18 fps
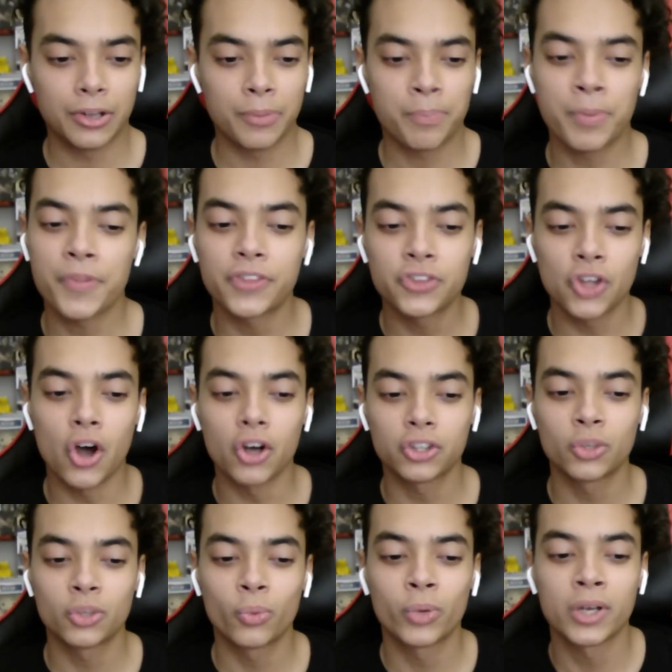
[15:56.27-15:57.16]
but the
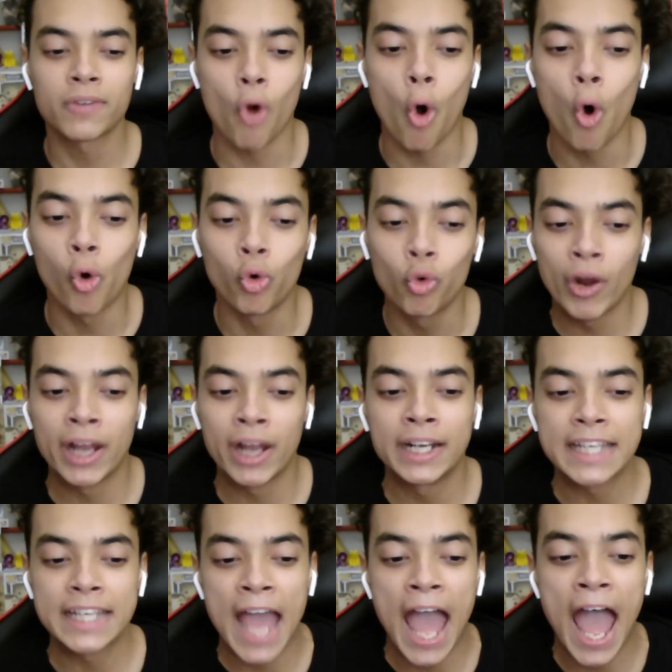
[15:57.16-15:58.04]
doctor would have
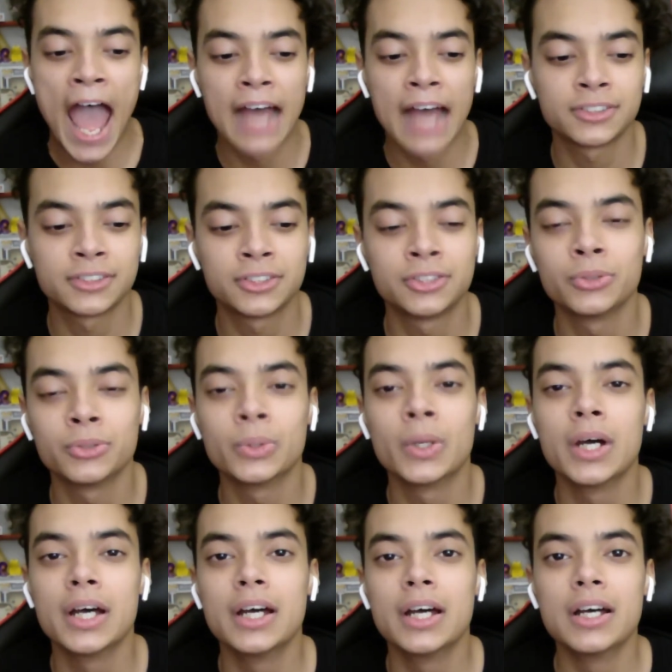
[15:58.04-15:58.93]
already had
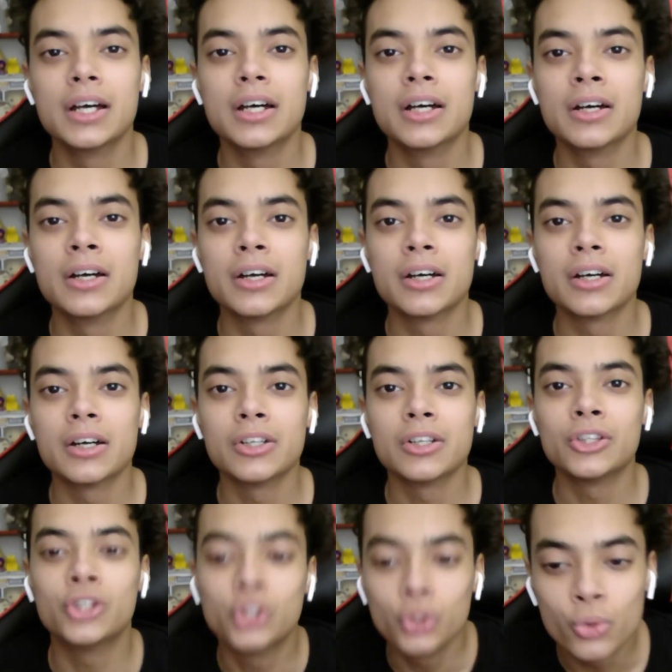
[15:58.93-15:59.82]
to
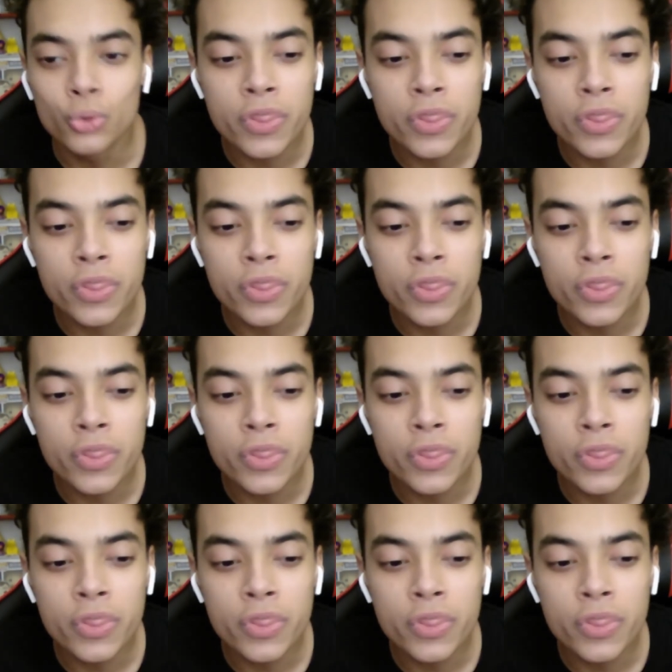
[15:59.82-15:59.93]
do